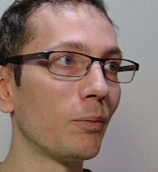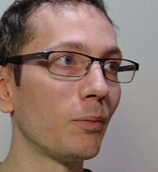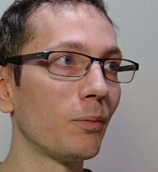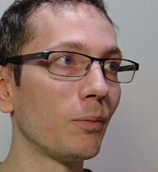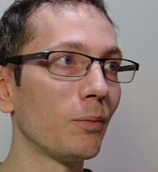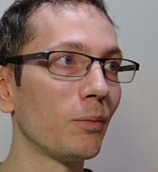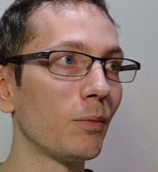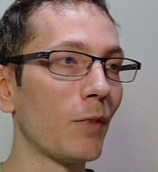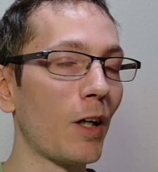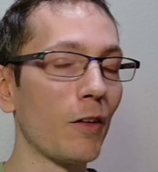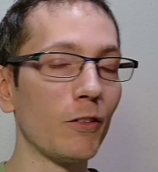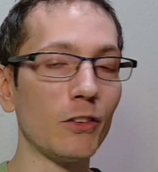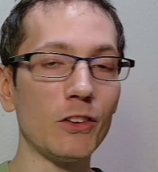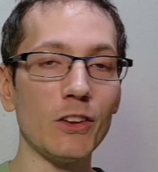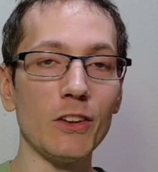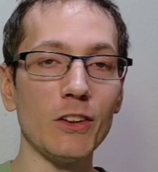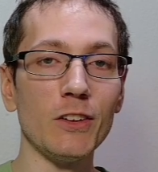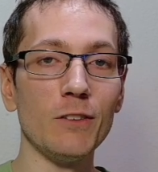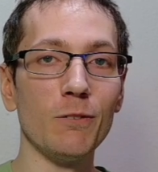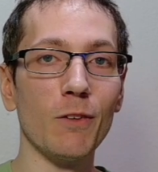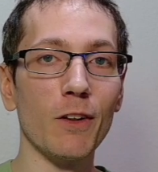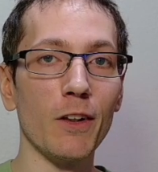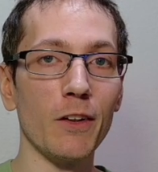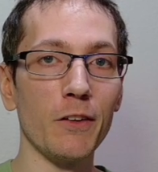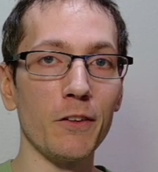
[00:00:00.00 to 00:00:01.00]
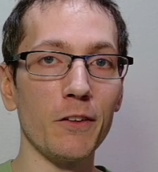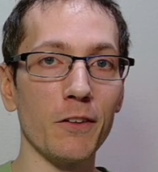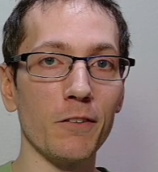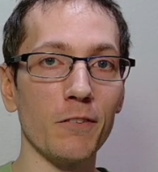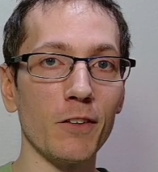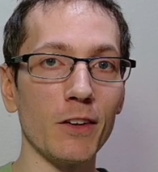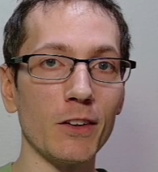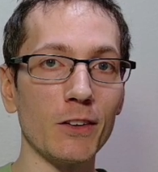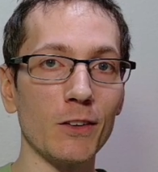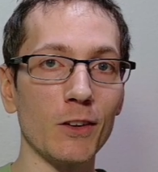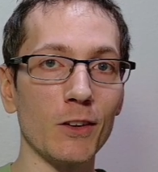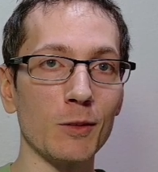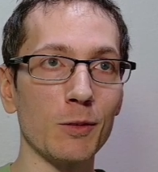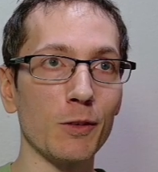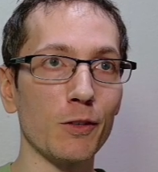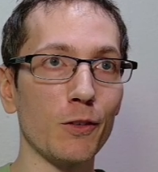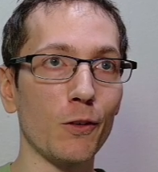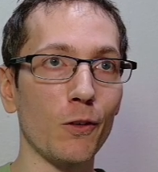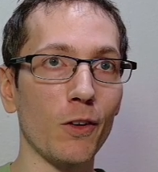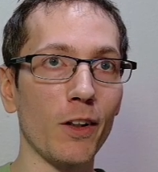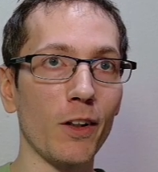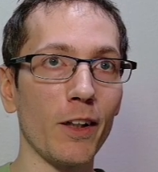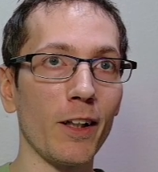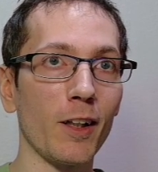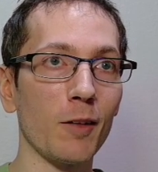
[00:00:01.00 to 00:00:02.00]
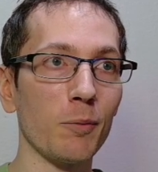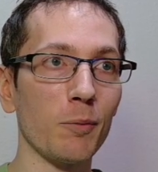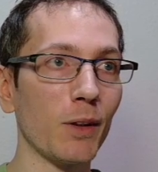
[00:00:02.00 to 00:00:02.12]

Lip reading: Obviously, you'd want to do your research beforehand,